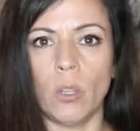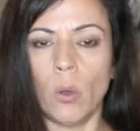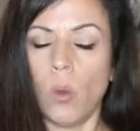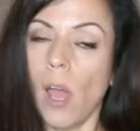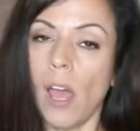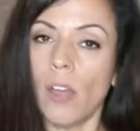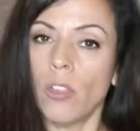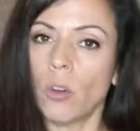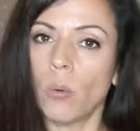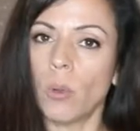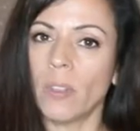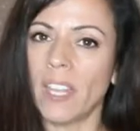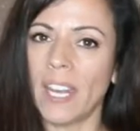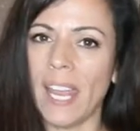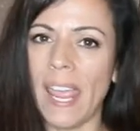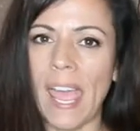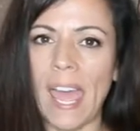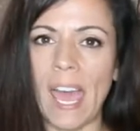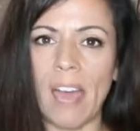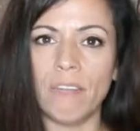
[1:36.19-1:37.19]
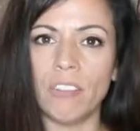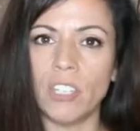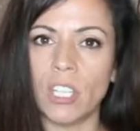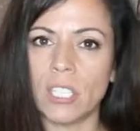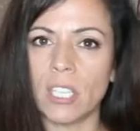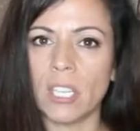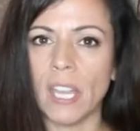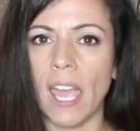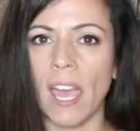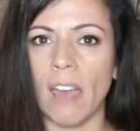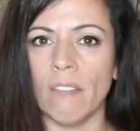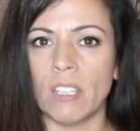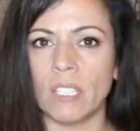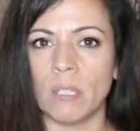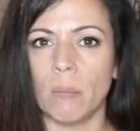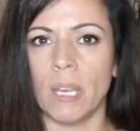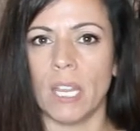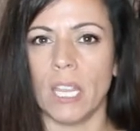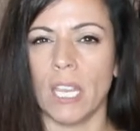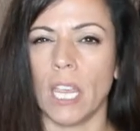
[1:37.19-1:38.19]
The other one that I have doesn't have
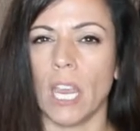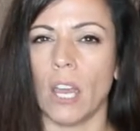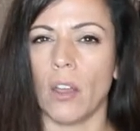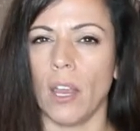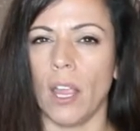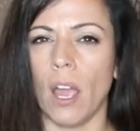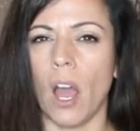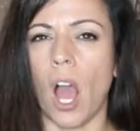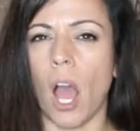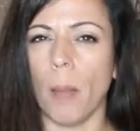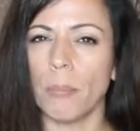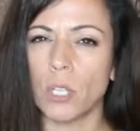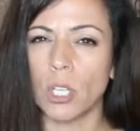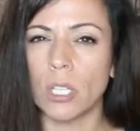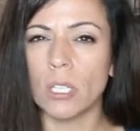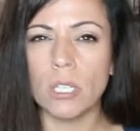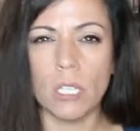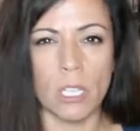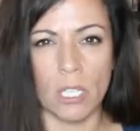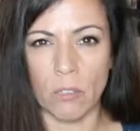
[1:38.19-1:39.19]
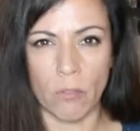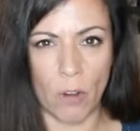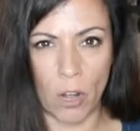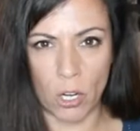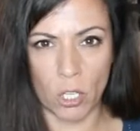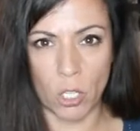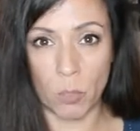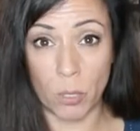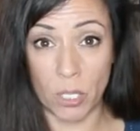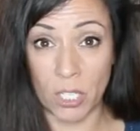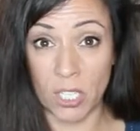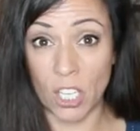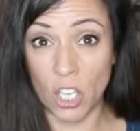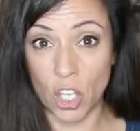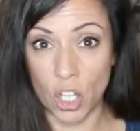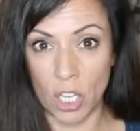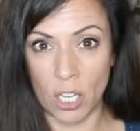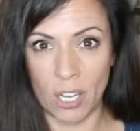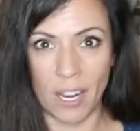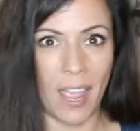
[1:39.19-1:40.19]
as many carry options as far as
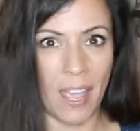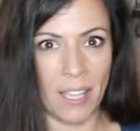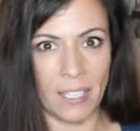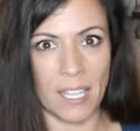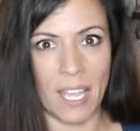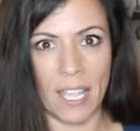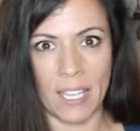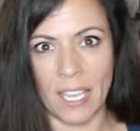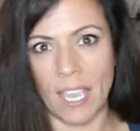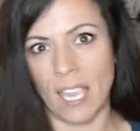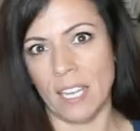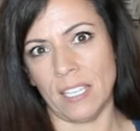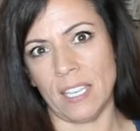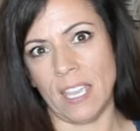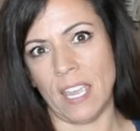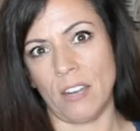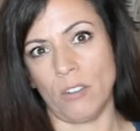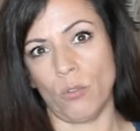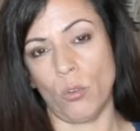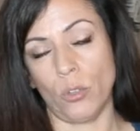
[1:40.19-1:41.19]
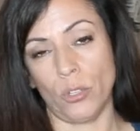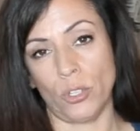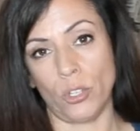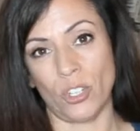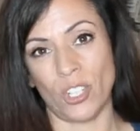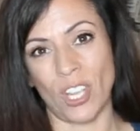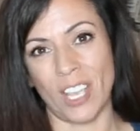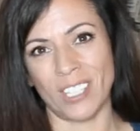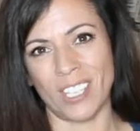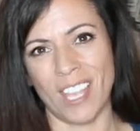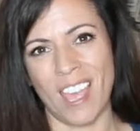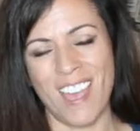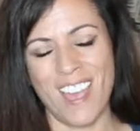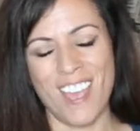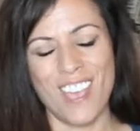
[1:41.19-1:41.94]
position as that can holster does.